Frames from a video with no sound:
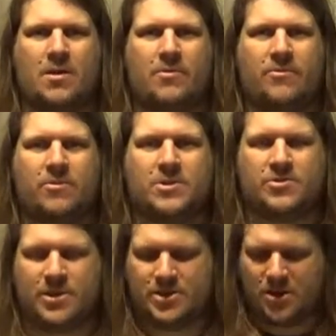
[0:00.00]
forest
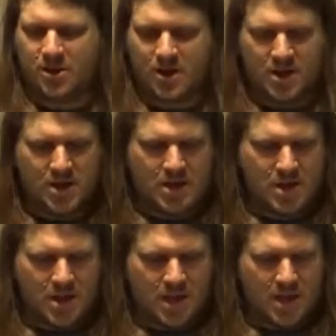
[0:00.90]
ranger,
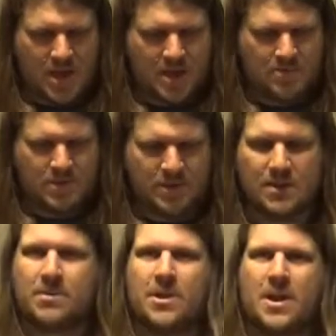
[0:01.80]
and it's
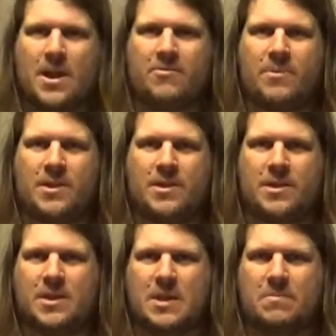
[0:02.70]
something I've been
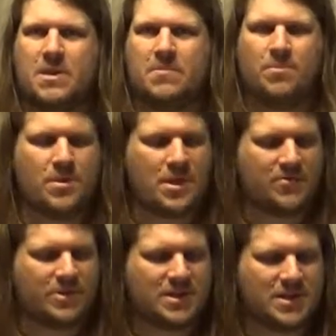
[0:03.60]
keeping up with
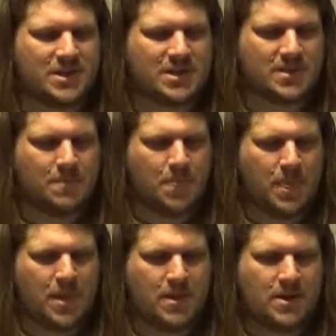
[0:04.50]
ever since.
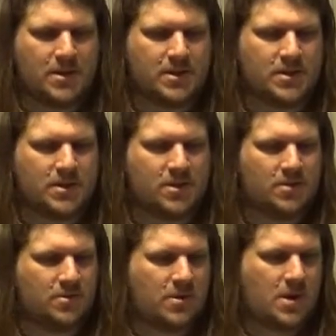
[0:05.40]

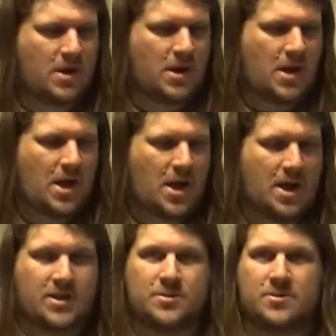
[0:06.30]
So I
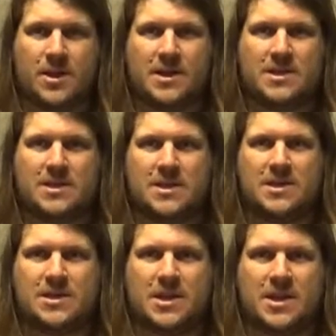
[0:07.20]
do like to see it.
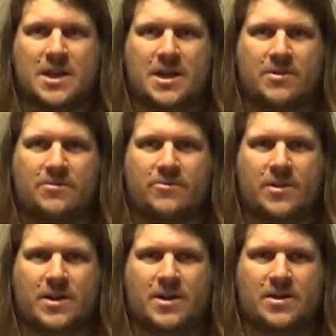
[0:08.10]
You get a lot
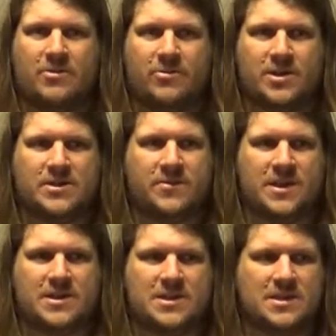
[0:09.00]
of fresh
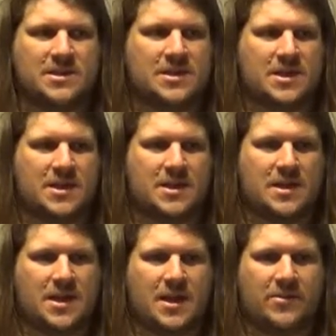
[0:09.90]
faces
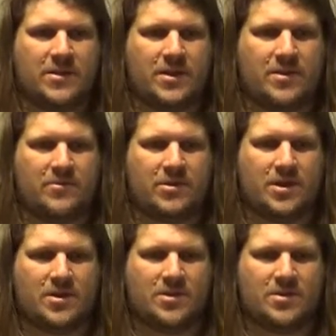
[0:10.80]
in there every
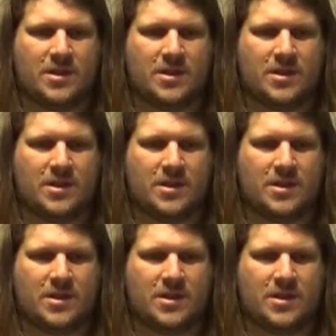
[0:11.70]
year.